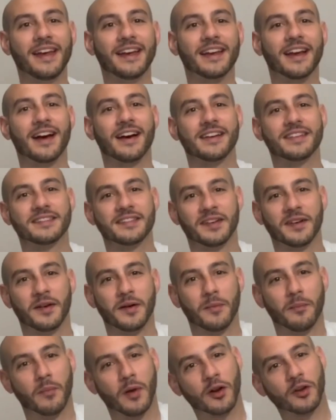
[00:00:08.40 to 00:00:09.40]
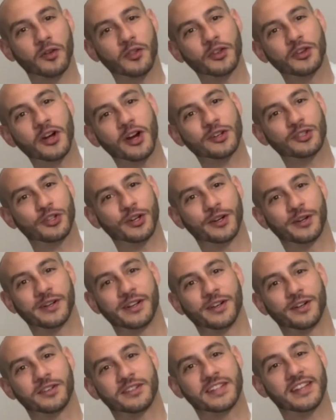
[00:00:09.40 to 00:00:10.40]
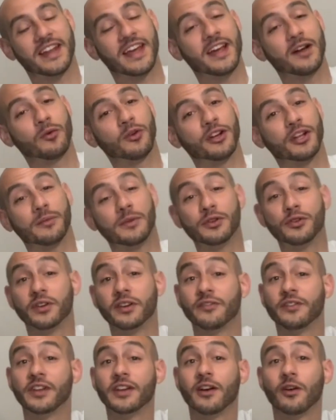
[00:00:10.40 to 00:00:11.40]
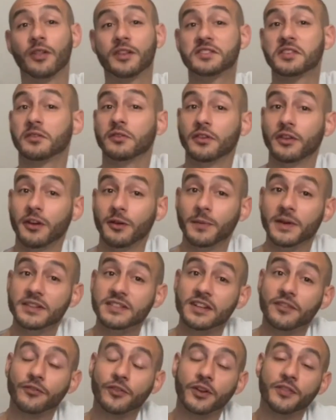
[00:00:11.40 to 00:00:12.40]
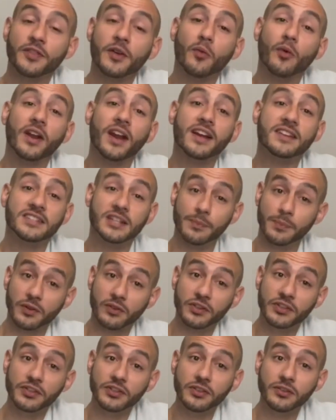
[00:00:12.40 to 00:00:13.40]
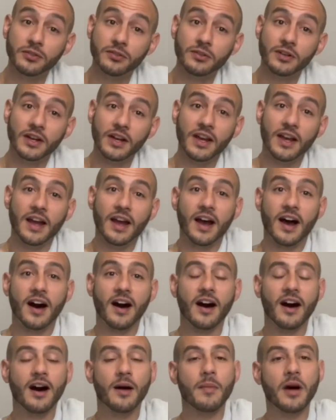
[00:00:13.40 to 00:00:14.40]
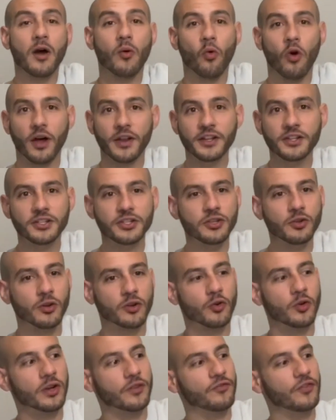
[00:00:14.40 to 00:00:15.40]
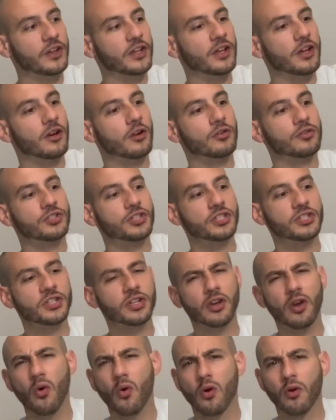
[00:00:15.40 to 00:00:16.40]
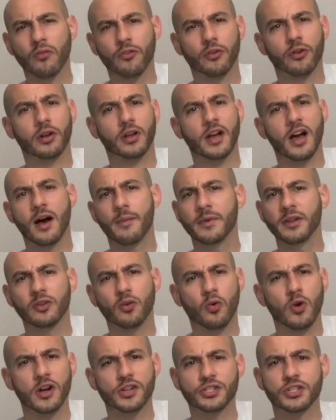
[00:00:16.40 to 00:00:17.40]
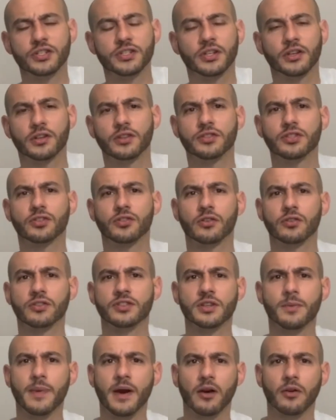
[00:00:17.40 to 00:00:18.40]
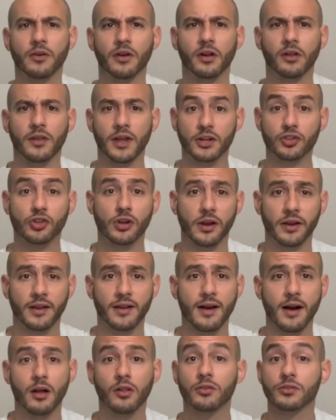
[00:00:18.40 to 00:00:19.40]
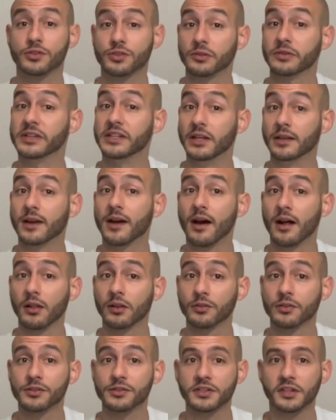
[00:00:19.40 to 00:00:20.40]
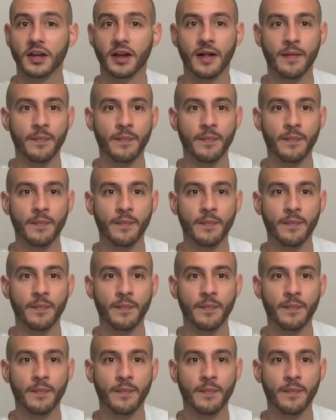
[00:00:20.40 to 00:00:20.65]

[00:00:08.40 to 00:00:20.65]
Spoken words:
guys, Marco the dog trainer here. Today we're going to be doing a video that's a little bit different than what I typically do. I wanted to do a quick video just to go over common questions and concerns about electronic collars or e-collars,